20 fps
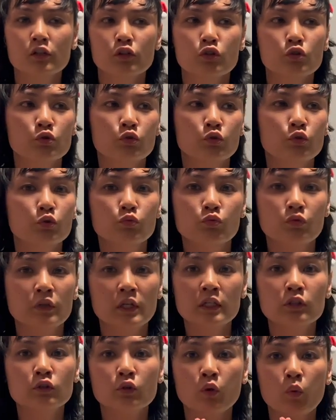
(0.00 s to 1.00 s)
you
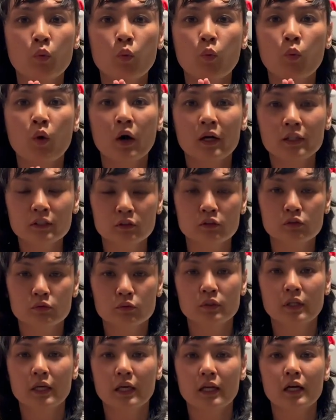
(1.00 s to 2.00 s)
really don't want
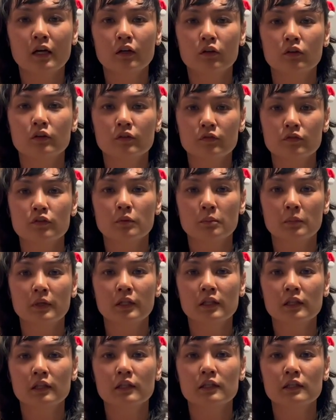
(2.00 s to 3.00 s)
to get out of your
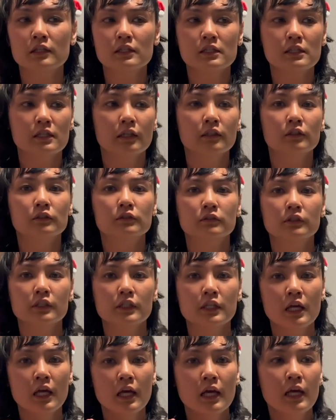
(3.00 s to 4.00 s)
monthly
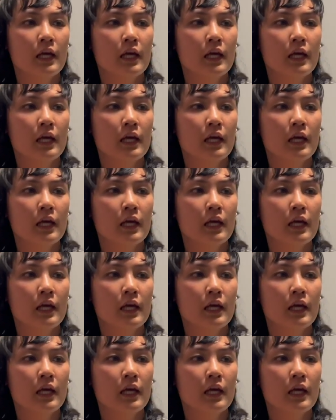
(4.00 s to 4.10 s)
salary